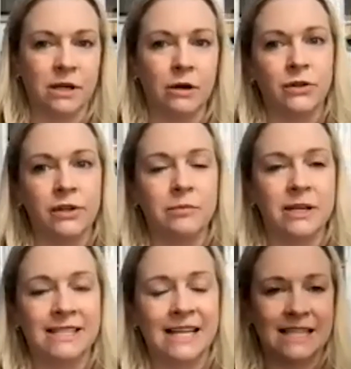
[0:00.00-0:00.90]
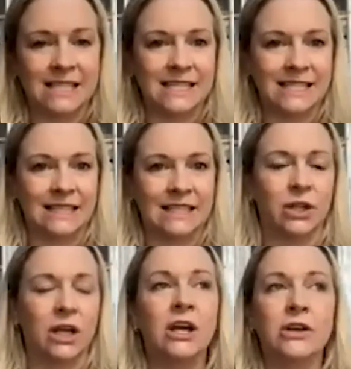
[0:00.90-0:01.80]
Oh, it's only going to be a second season.
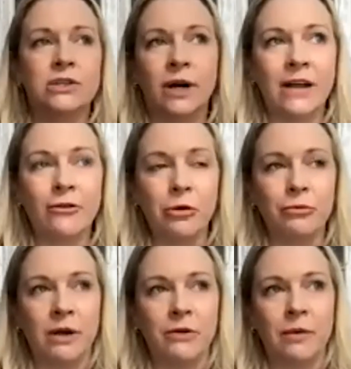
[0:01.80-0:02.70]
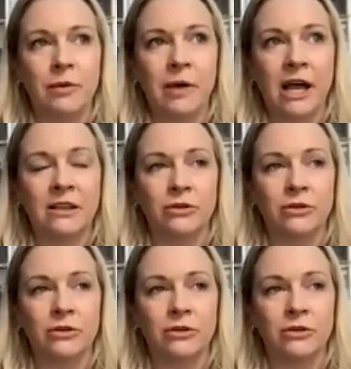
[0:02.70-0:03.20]
So I never moved my family back there